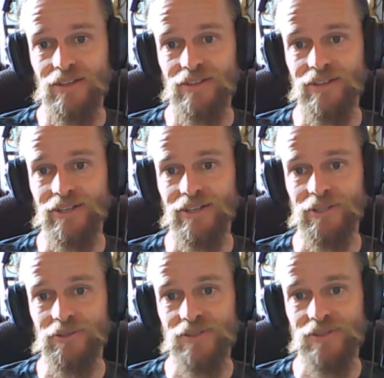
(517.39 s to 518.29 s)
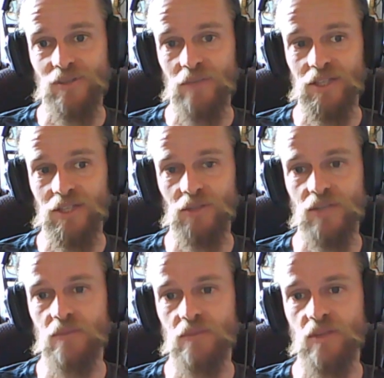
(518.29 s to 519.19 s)
Now, there's not many kill
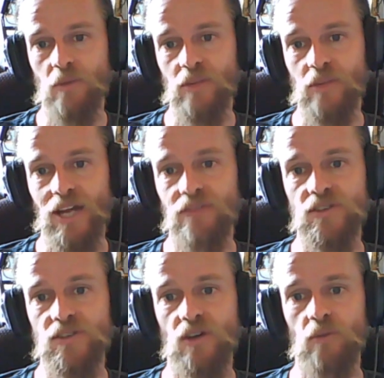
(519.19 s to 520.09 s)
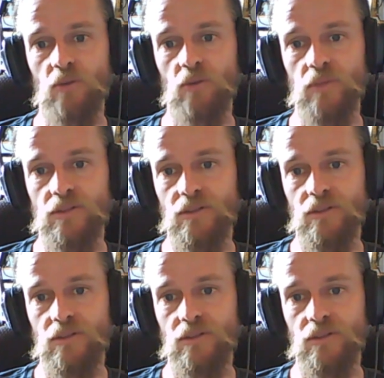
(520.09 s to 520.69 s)
teams at the moment that have the Cybolt, but